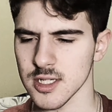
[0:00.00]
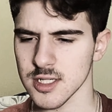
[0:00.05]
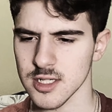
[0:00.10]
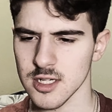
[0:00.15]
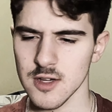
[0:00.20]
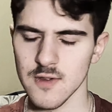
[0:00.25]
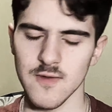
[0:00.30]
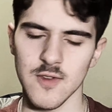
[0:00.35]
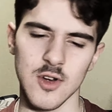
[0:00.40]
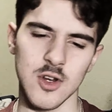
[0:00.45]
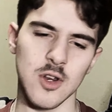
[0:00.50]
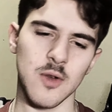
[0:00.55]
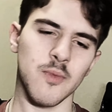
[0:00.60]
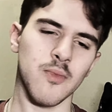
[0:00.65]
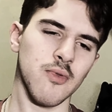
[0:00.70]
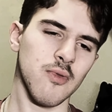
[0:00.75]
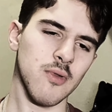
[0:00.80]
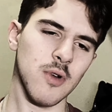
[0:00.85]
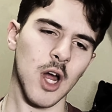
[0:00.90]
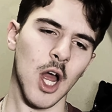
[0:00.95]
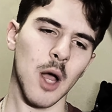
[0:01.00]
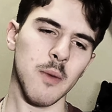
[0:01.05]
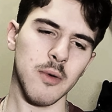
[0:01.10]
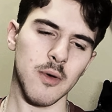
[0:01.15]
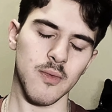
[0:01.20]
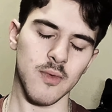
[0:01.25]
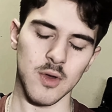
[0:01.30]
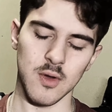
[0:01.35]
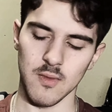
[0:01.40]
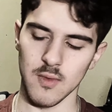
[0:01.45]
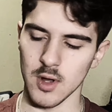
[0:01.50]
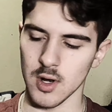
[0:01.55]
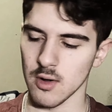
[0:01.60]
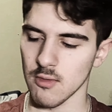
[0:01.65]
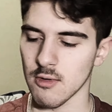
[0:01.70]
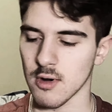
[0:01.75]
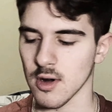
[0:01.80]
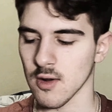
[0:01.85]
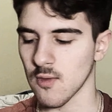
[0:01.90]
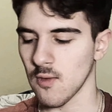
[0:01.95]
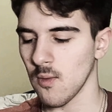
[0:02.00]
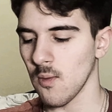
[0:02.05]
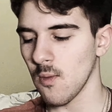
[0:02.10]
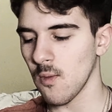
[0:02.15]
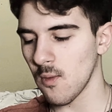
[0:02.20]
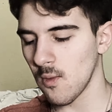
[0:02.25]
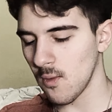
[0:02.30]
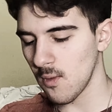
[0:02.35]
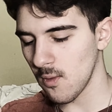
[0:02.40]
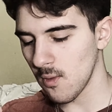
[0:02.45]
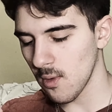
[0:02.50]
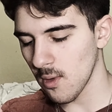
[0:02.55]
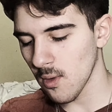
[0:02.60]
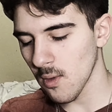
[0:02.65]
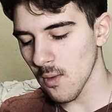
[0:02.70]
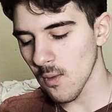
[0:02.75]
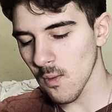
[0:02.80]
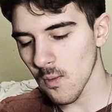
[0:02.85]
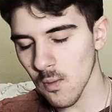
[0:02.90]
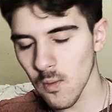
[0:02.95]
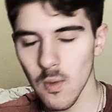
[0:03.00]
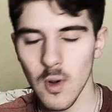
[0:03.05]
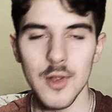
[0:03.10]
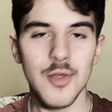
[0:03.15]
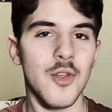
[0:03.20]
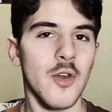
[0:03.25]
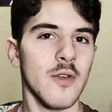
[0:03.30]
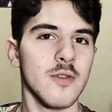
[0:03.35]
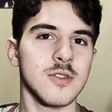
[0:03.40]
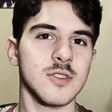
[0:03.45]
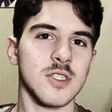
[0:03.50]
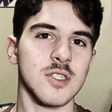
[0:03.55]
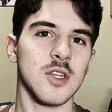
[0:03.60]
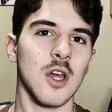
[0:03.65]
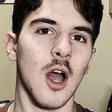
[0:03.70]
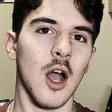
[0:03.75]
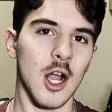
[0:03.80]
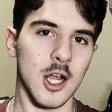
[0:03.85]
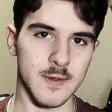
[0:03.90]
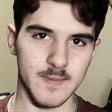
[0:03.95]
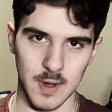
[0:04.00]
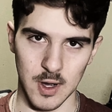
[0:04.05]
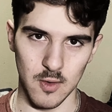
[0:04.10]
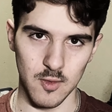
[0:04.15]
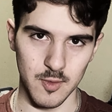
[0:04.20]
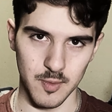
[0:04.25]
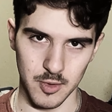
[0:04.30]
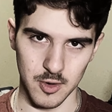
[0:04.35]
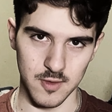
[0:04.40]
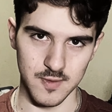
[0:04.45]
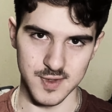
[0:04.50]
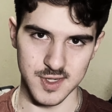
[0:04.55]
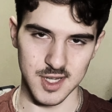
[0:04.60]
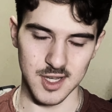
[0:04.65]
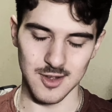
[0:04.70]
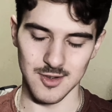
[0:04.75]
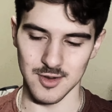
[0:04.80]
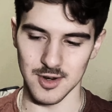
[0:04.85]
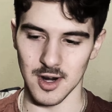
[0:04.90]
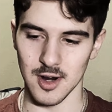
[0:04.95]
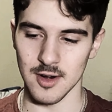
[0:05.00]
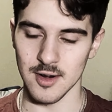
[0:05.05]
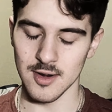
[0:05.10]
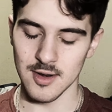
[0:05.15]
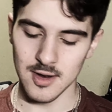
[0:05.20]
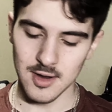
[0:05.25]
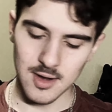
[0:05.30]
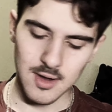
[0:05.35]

Silver, and you're probably wondering what there is to talk about with Poof's Killergarten.